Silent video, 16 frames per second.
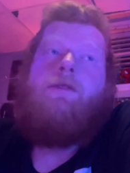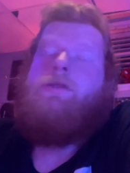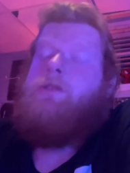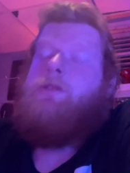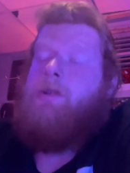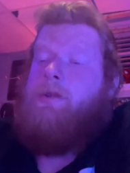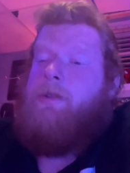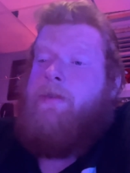
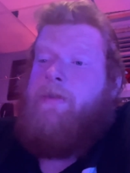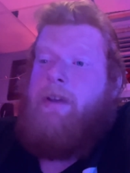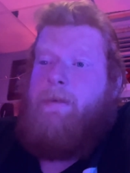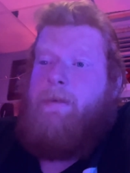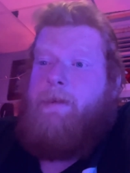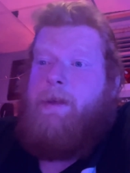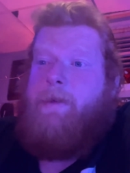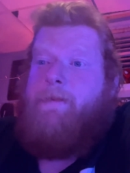to the
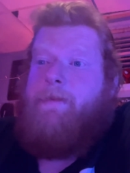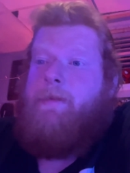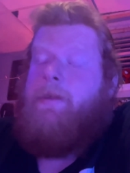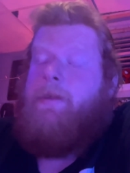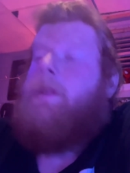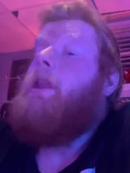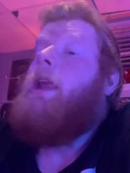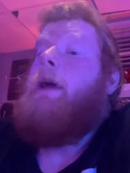family
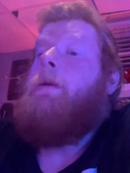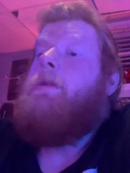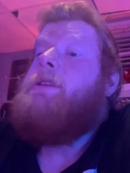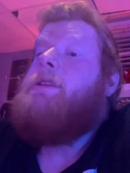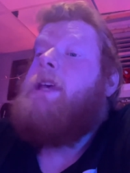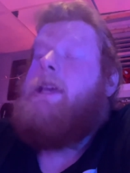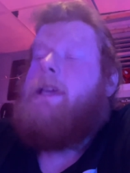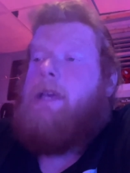that I will
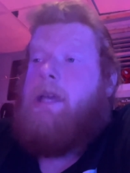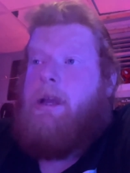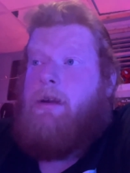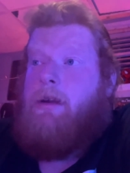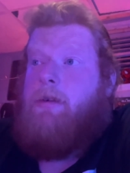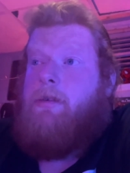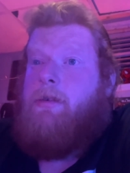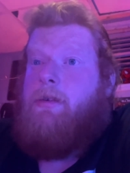take
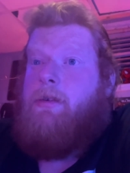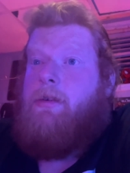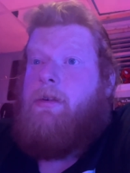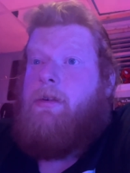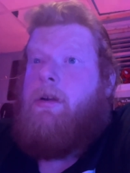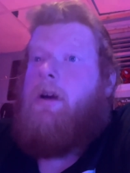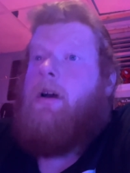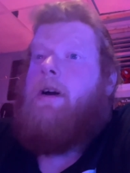care
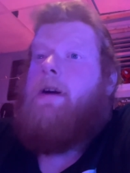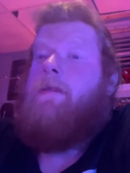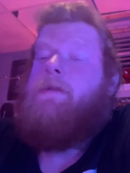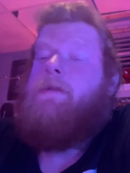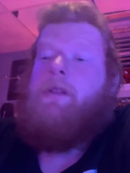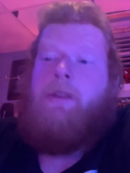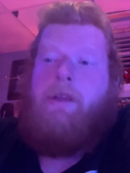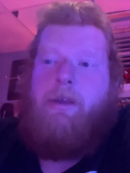of
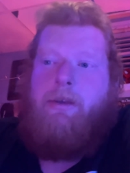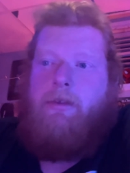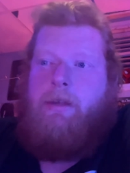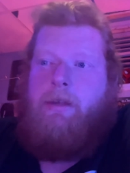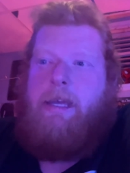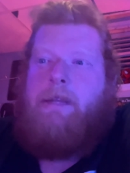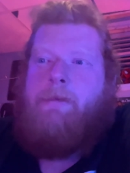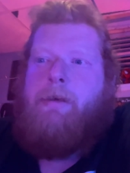the legal
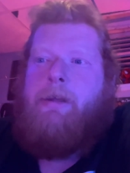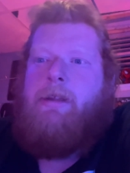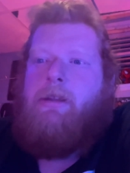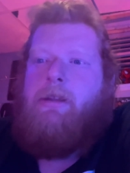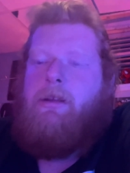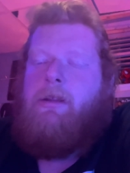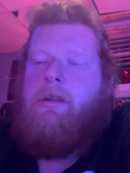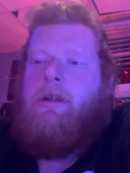
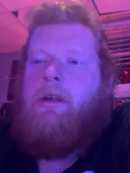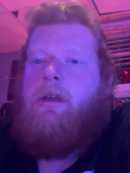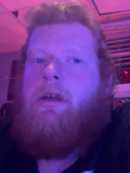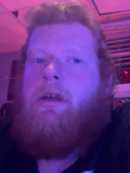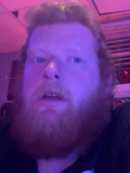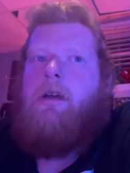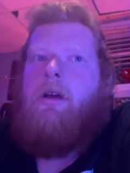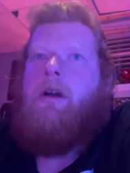expenses,
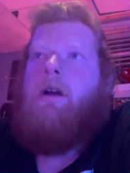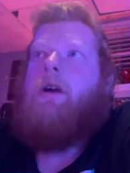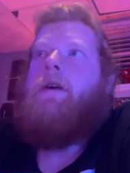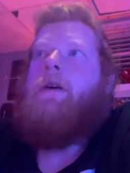uh,